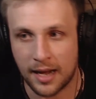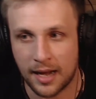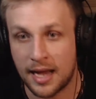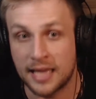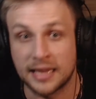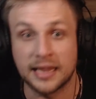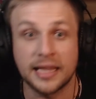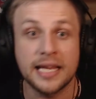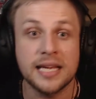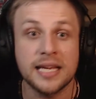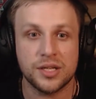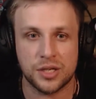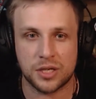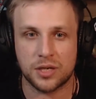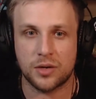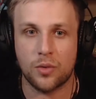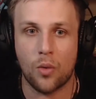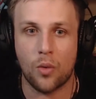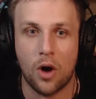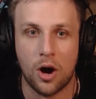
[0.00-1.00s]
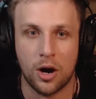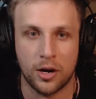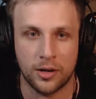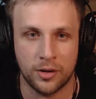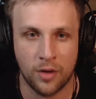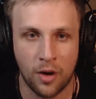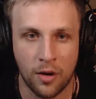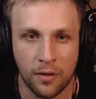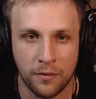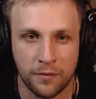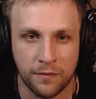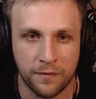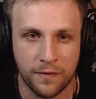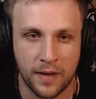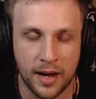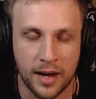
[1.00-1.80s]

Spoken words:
elite squad of